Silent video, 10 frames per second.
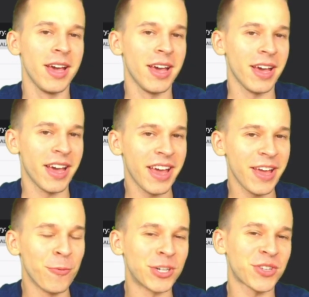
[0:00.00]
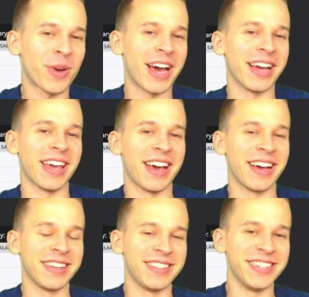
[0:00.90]
Hey, what is going on,
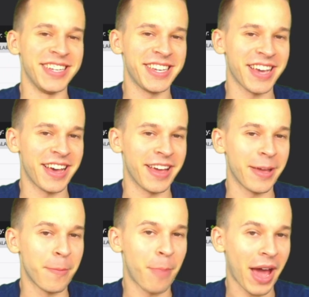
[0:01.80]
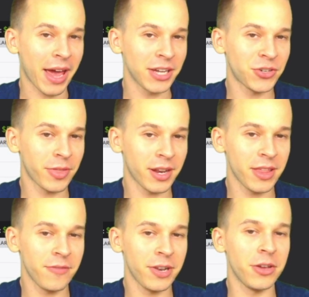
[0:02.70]
guys? It's DK. Back at you with
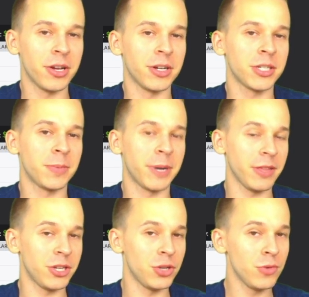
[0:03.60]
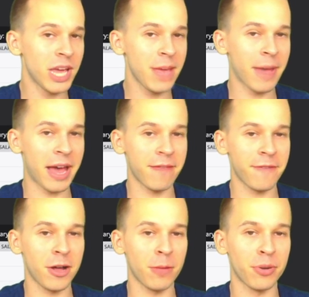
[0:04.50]
another video here. It's spreading the two-game
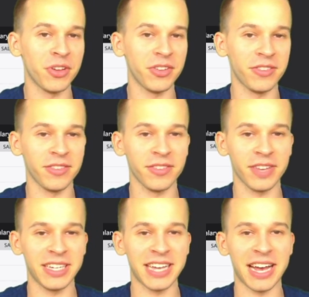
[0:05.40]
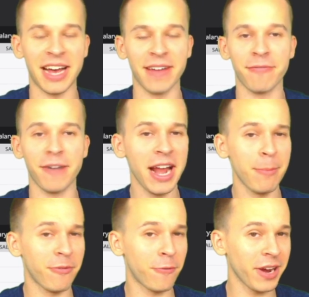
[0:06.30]
NFL preseason slate on Friday.
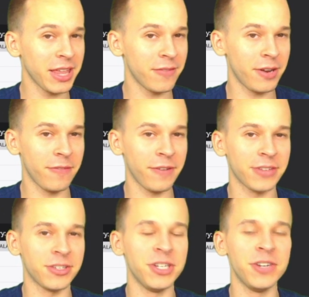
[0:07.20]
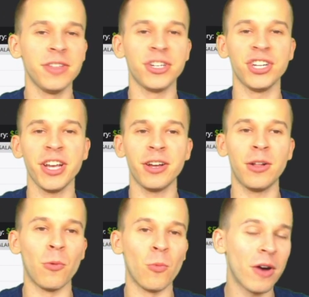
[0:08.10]
Before I get into the video, if you guys are new to the
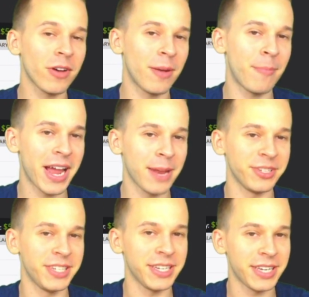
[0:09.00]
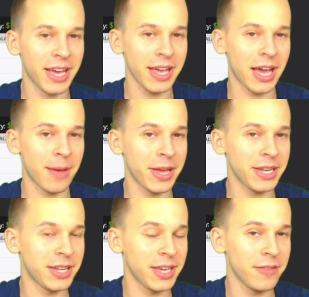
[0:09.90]
channel, welcome. My name is DK. I
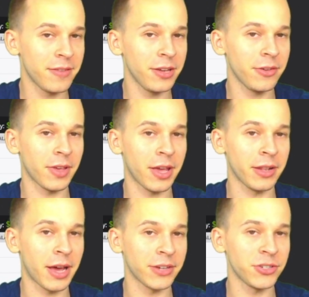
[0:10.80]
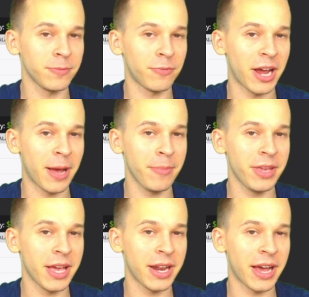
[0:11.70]
make daily videos and live stream for
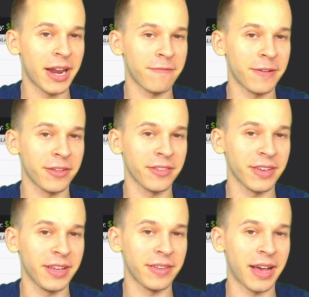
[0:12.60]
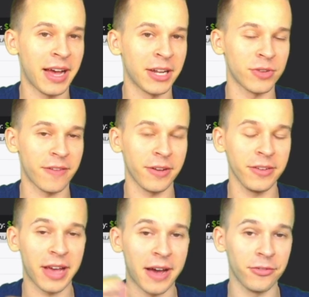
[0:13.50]
NBA and NFL slates on
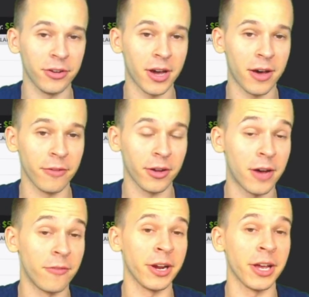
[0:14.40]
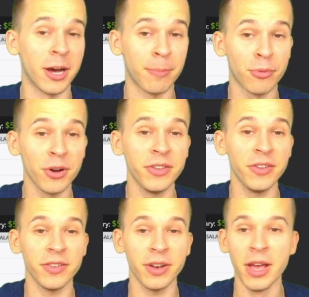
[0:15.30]
DraftKings, obviously covering up
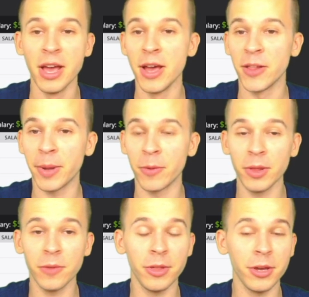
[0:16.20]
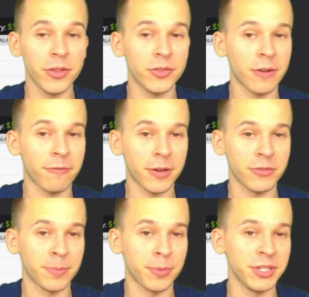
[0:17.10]
preseason. It's been a really, really good start for us
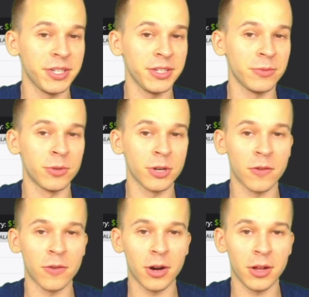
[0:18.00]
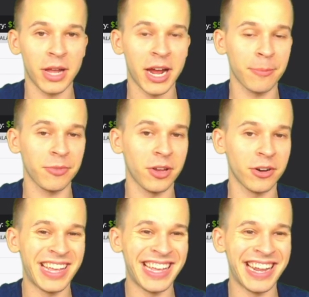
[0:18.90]
for preseason. We'll go over our lineups
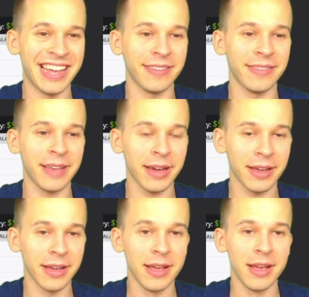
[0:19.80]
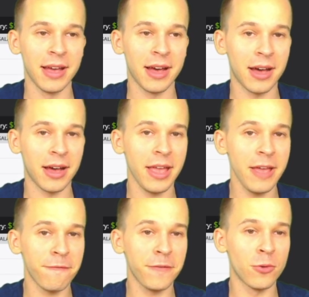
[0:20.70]
here in a sec.
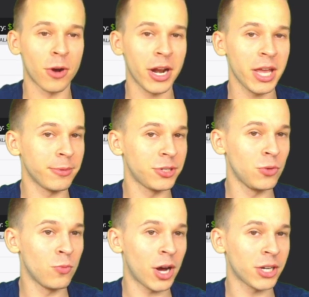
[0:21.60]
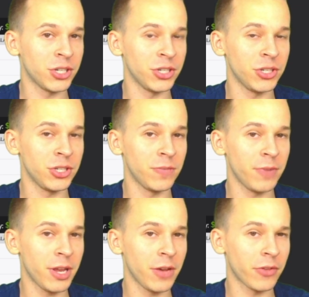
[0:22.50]
If you are unable to watch these YouTube
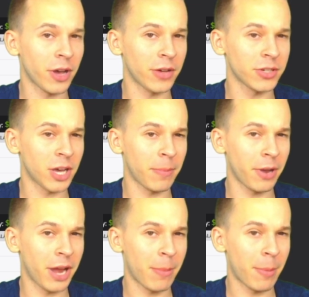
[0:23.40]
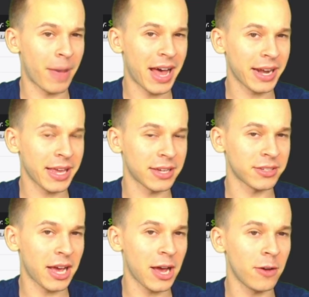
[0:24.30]
videos, they're also up on Apple
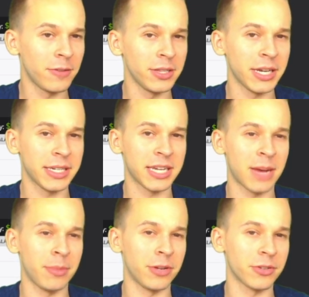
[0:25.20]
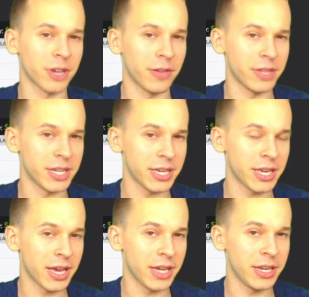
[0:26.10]
Podcasts. I'll have a link down below. It's called the
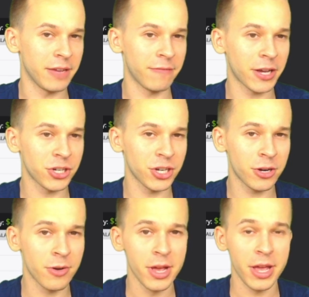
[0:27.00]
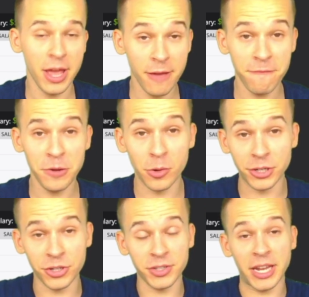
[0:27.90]
DKDFS Show. If you're
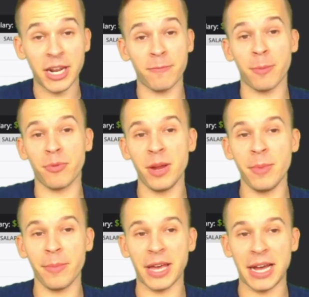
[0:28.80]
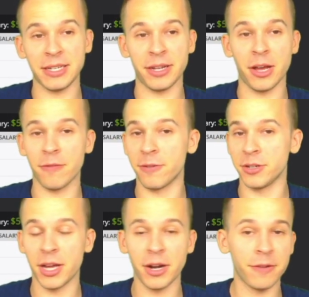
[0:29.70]
interested in signing up for premium content, I offer a
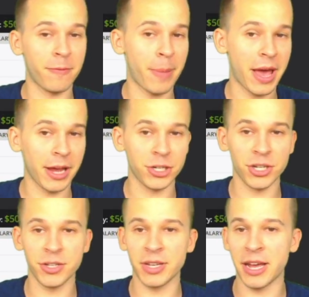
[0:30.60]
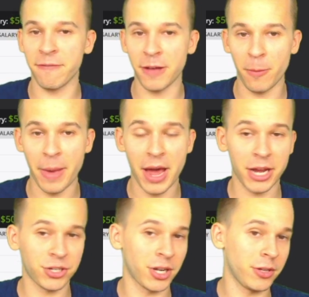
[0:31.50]
ton of different packages. NFL
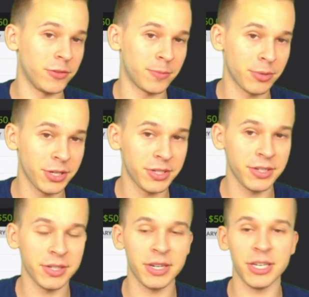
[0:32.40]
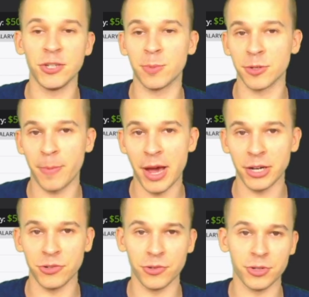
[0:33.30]
package that includes preseason, esports package
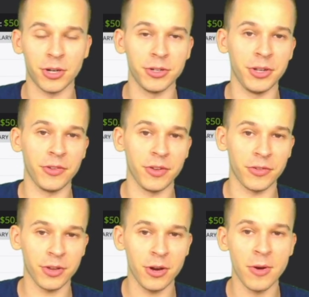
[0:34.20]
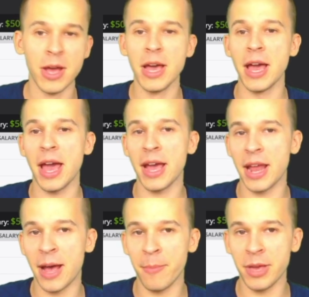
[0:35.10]
includes Call of Duty and CSGO, and
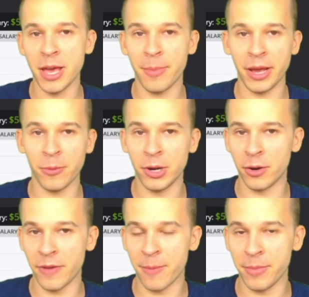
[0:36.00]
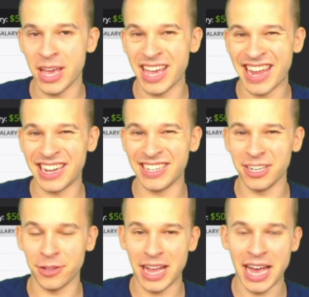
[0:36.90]
NBA, but again, we don't have NBA again
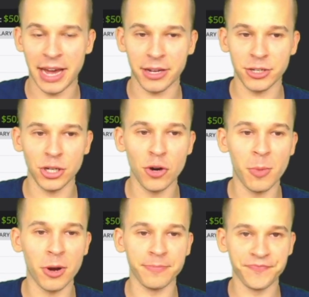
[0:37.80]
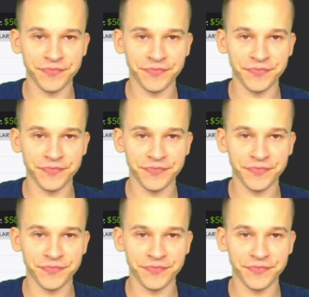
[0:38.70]
until October.